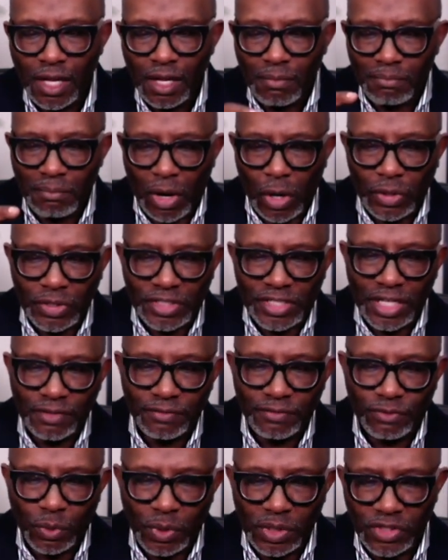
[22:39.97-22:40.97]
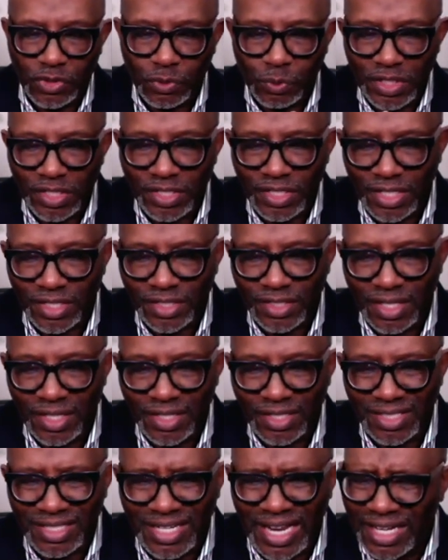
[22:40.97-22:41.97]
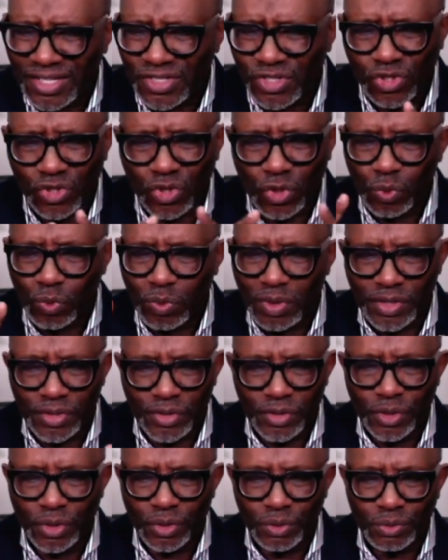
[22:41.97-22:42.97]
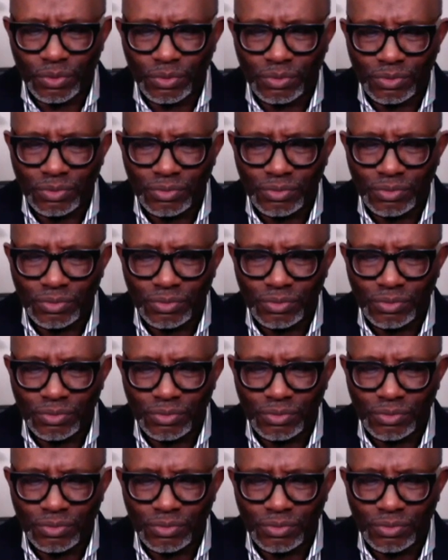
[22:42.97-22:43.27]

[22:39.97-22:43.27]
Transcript: Mark 10:43 says this, not so with you.